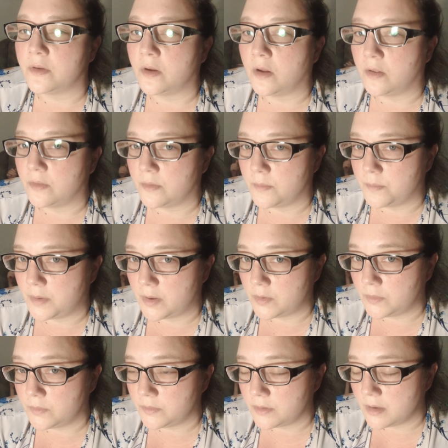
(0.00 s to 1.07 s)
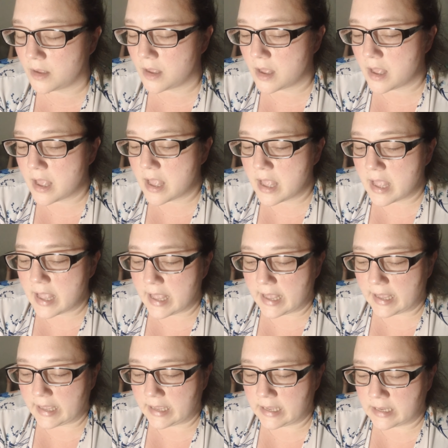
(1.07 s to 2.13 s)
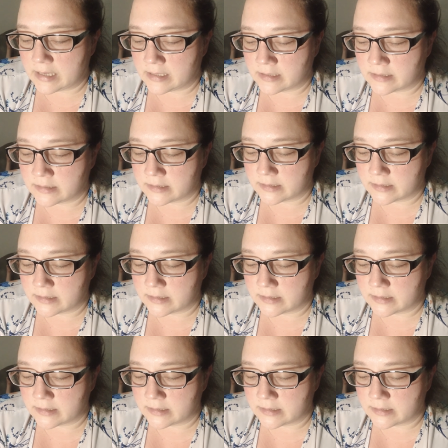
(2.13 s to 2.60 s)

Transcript: on the boat. And